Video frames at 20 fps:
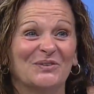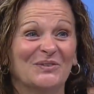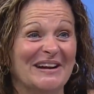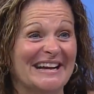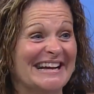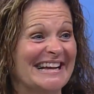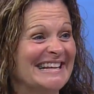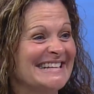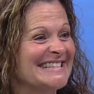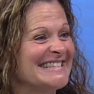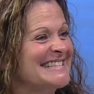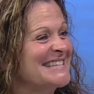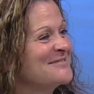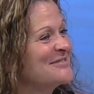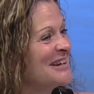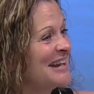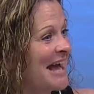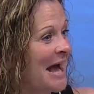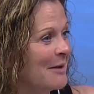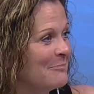wing it and see
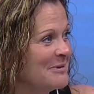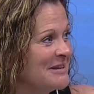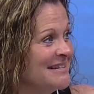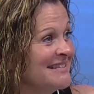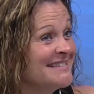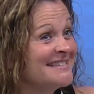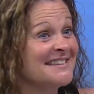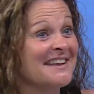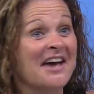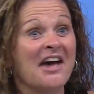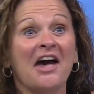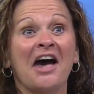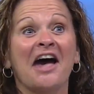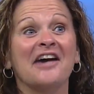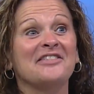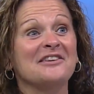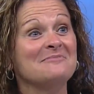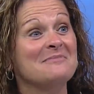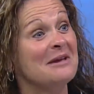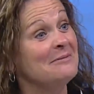what happens. I
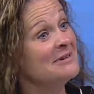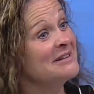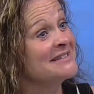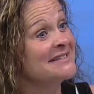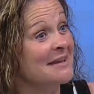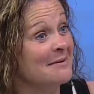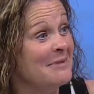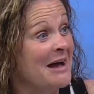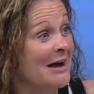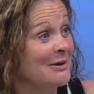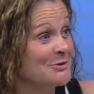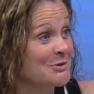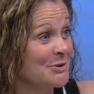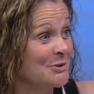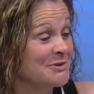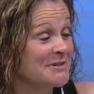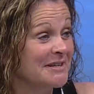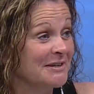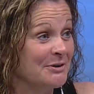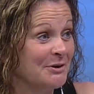think maybe in some
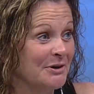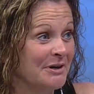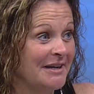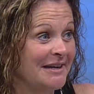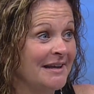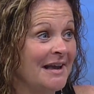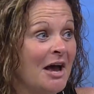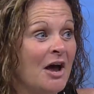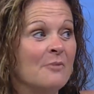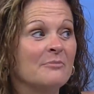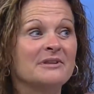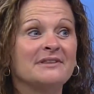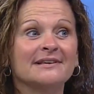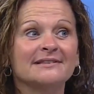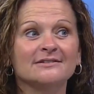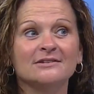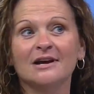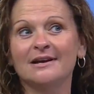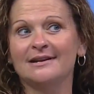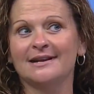households it could, but
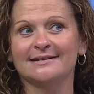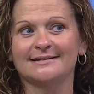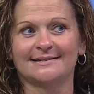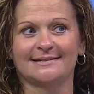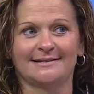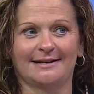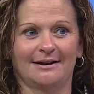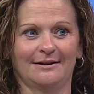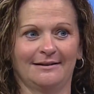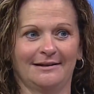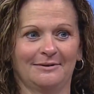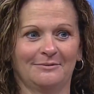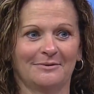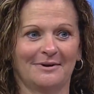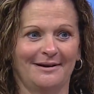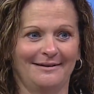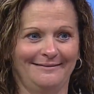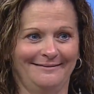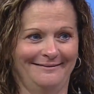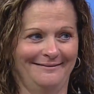that's not necessarily
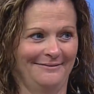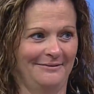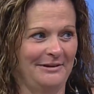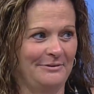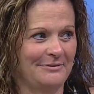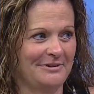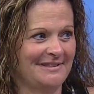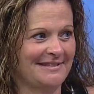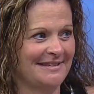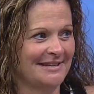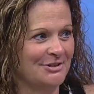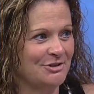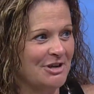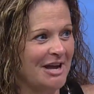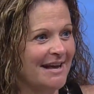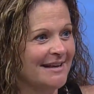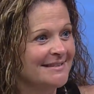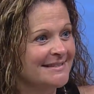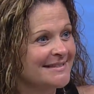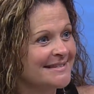what we would
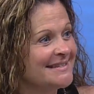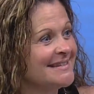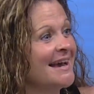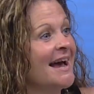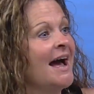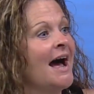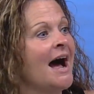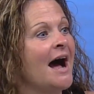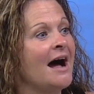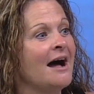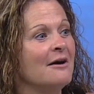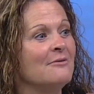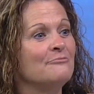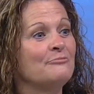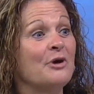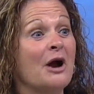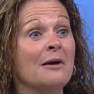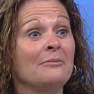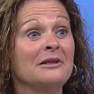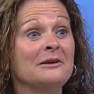suggest. Okay, good. All right. Um,
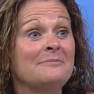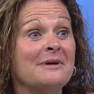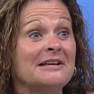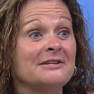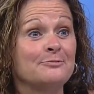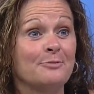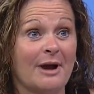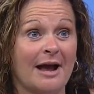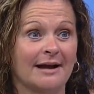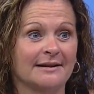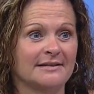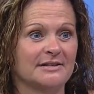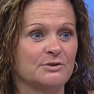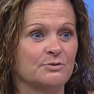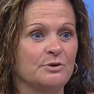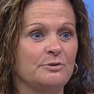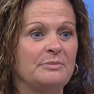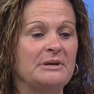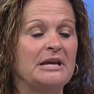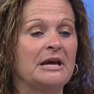cool. Probably best practice
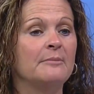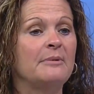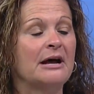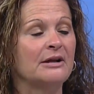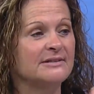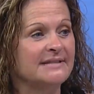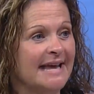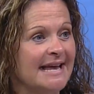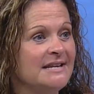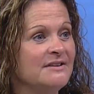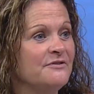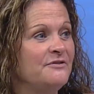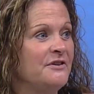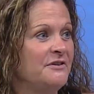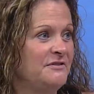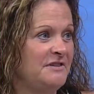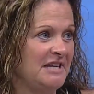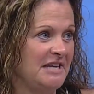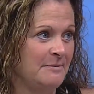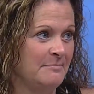would be about 10 to
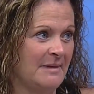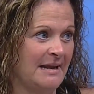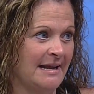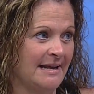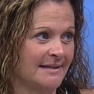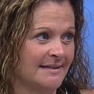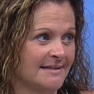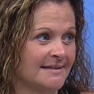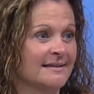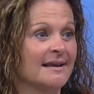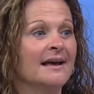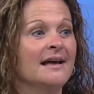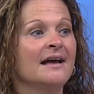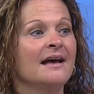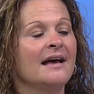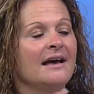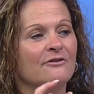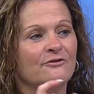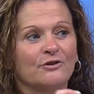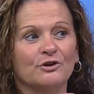15 minutes
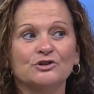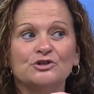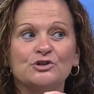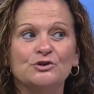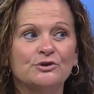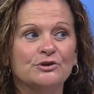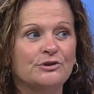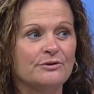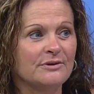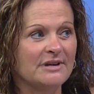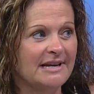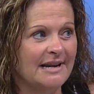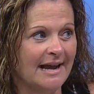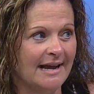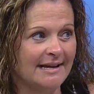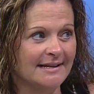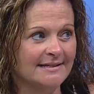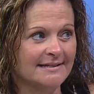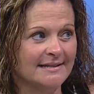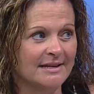for two to three
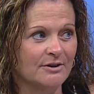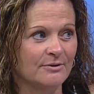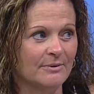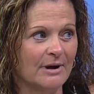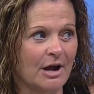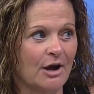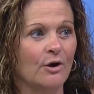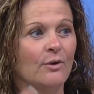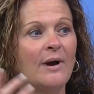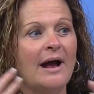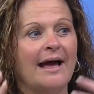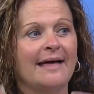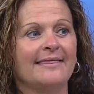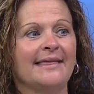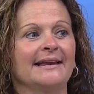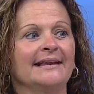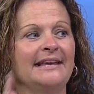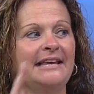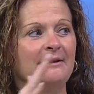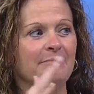nights in a row and
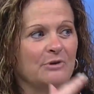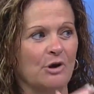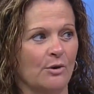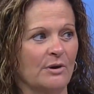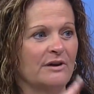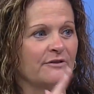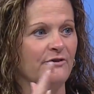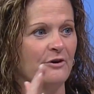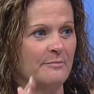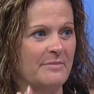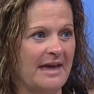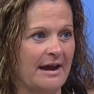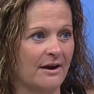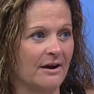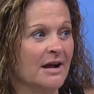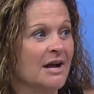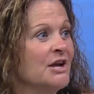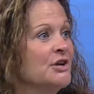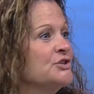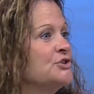then keep going from there.
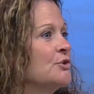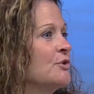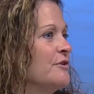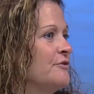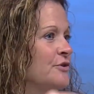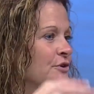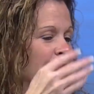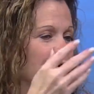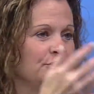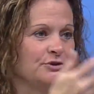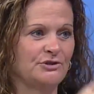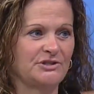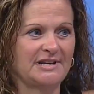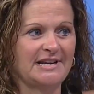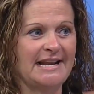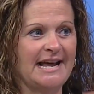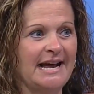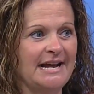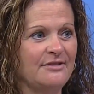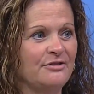So if you're used to
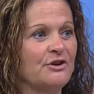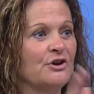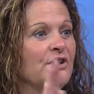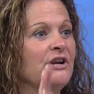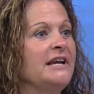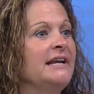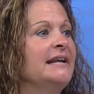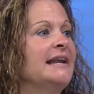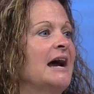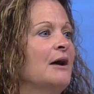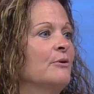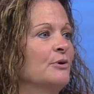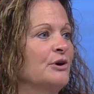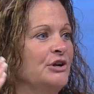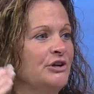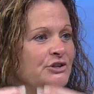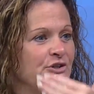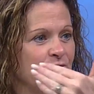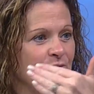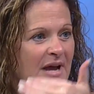9.30, now we're going to do